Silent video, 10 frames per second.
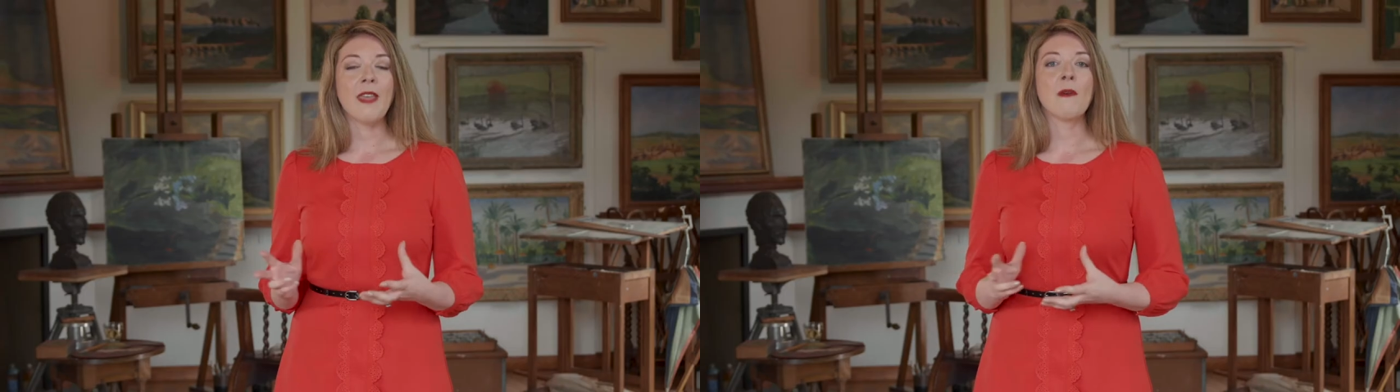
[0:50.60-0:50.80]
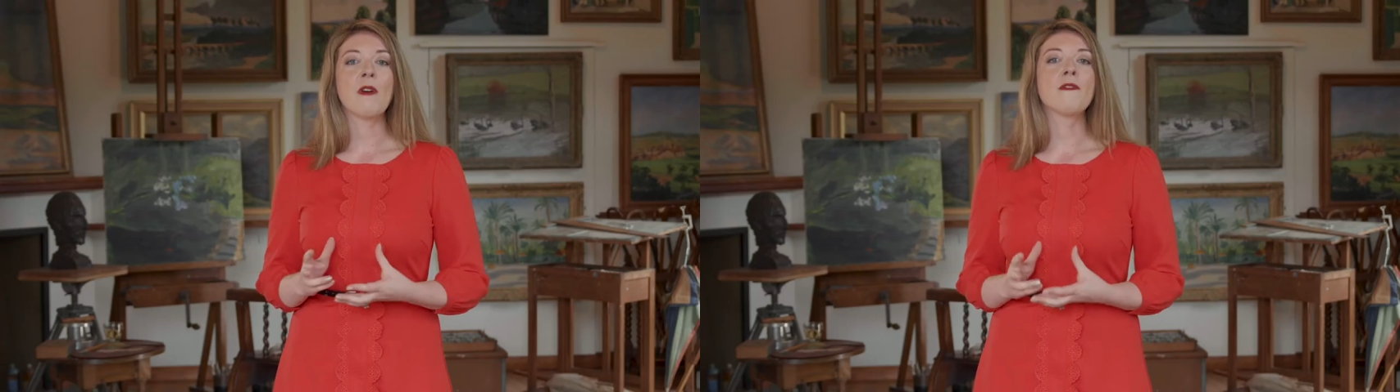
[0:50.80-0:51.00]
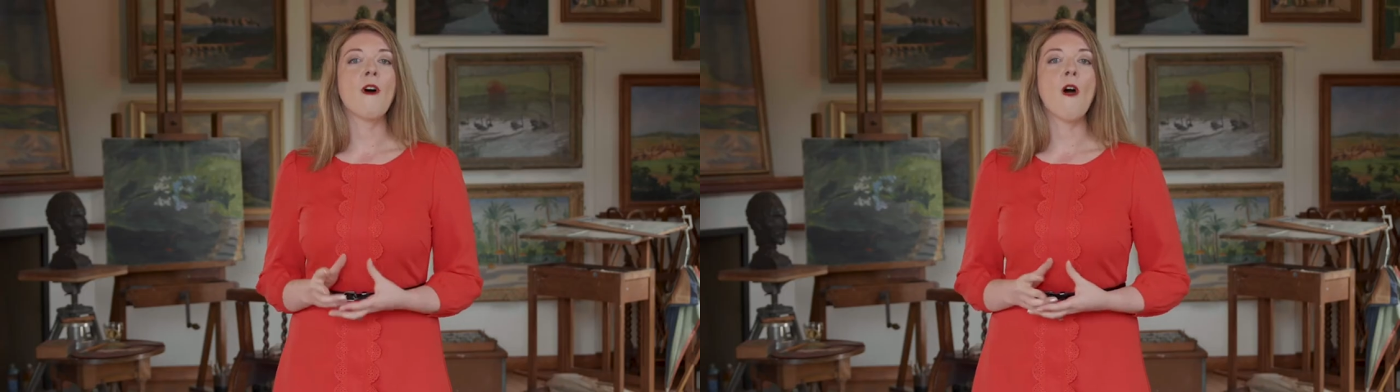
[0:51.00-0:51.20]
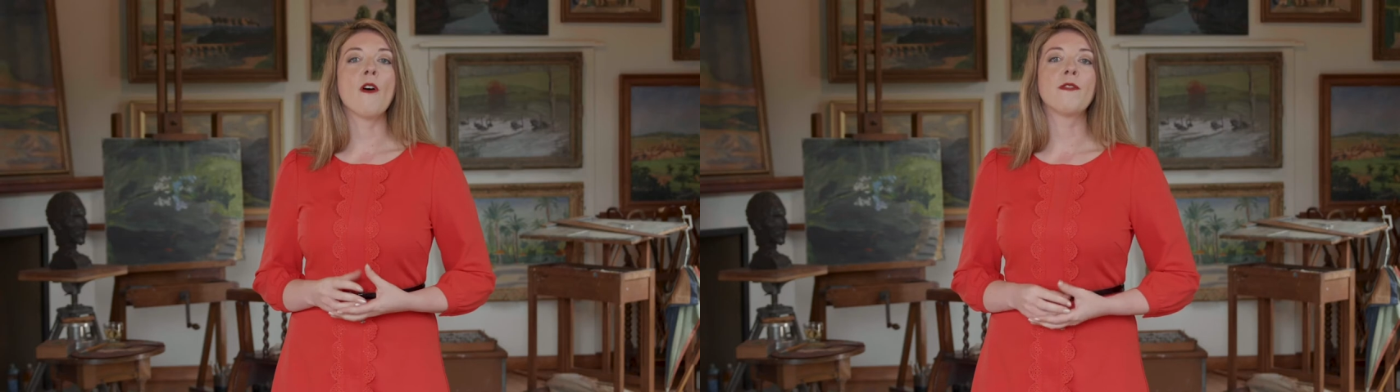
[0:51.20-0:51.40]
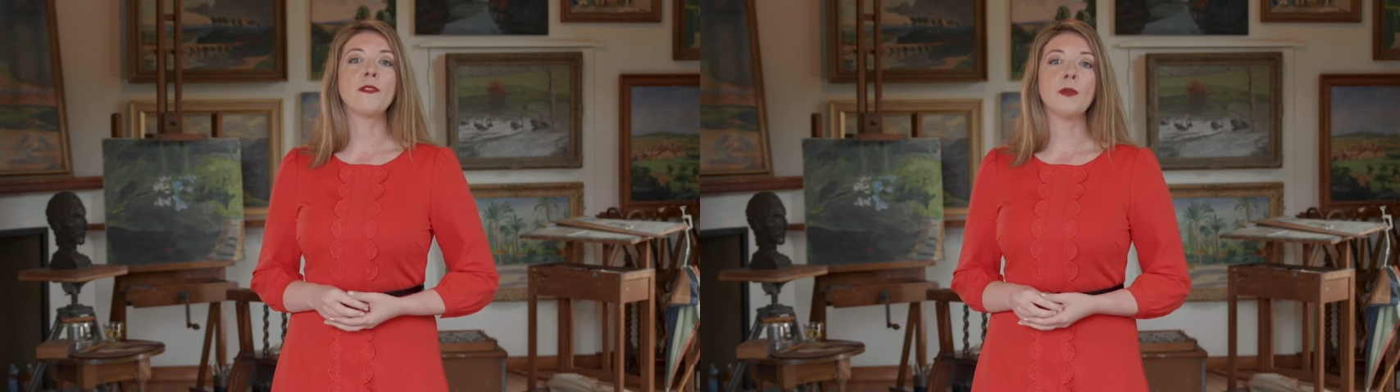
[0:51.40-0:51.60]
and there were
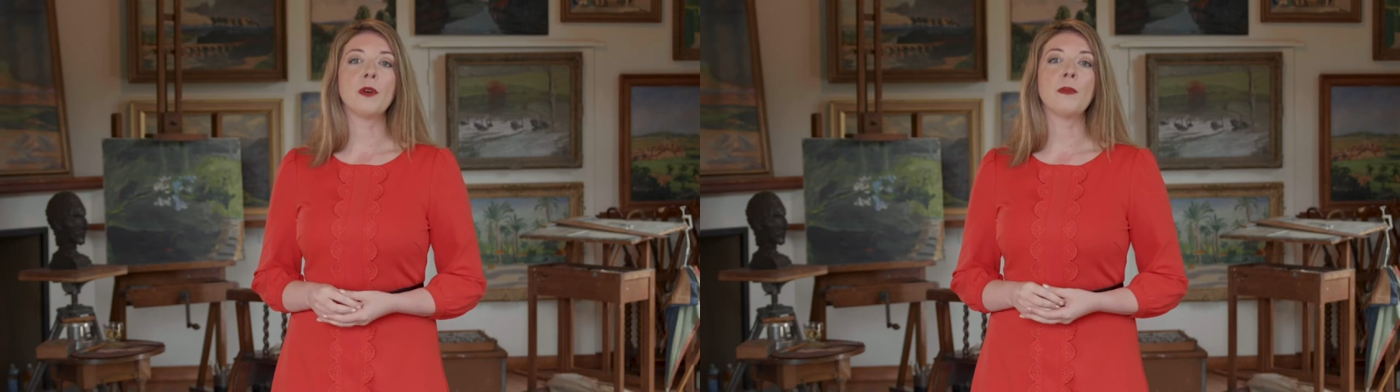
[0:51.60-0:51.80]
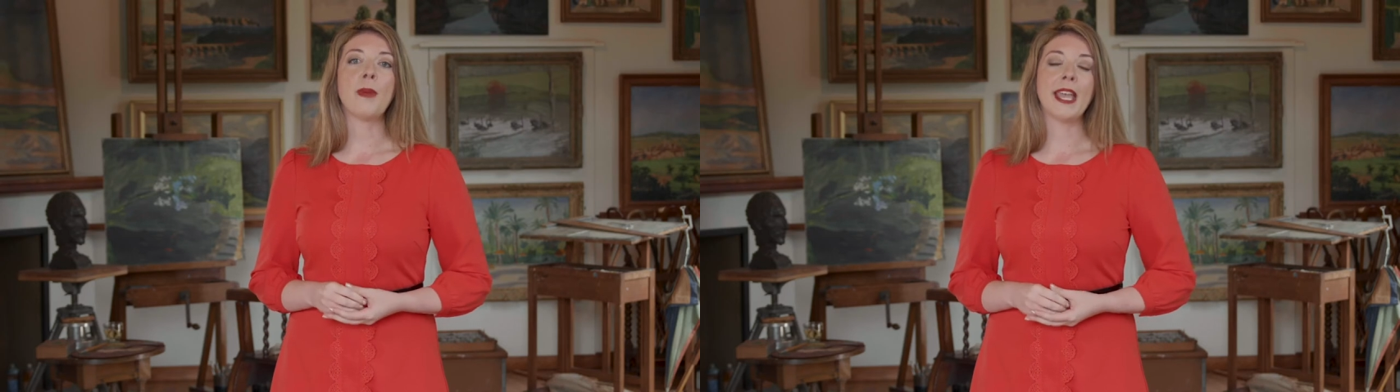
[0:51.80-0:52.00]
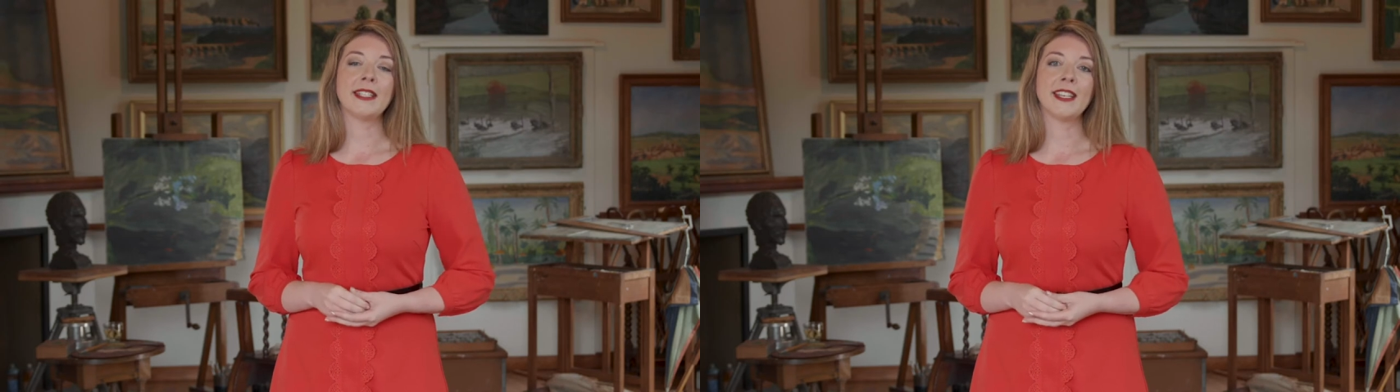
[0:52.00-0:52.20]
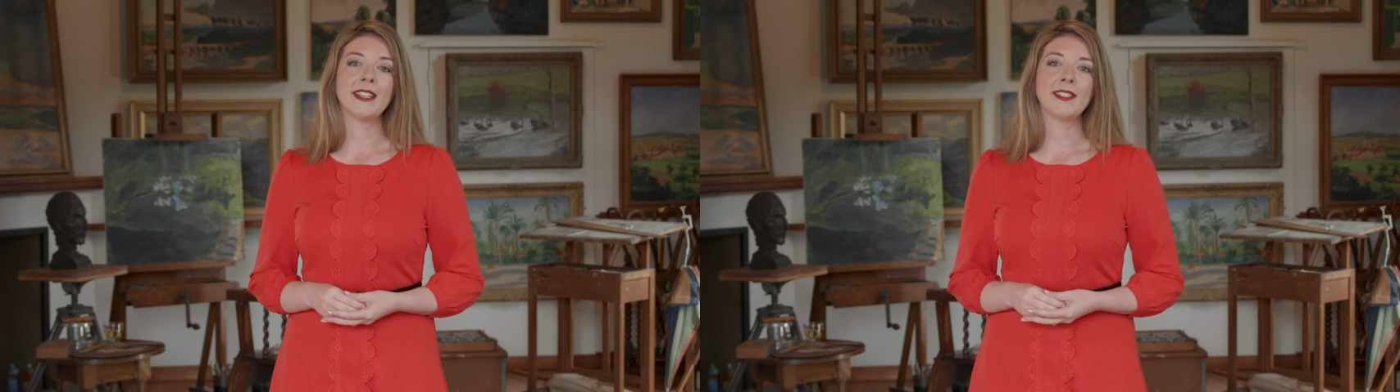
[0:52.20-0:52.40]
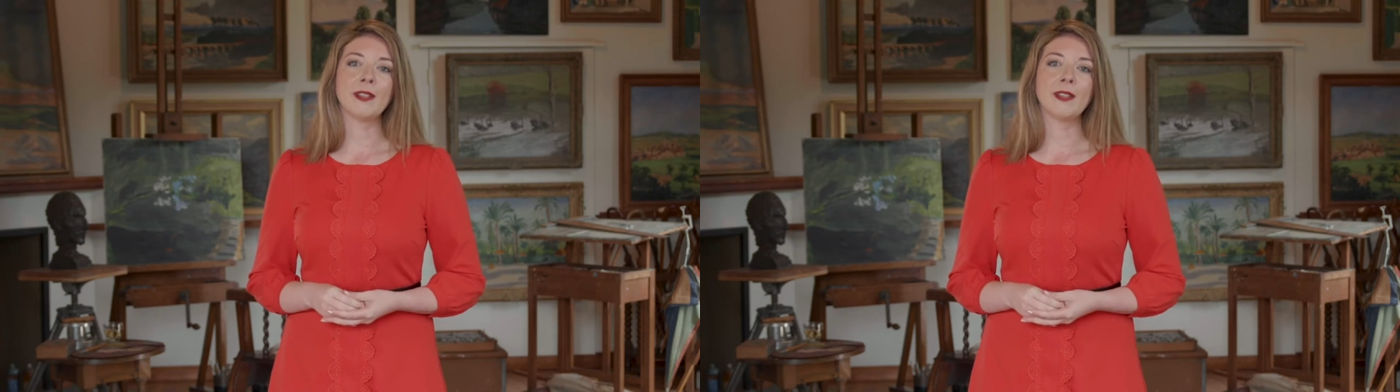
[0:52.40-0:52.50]
far fewer paintings,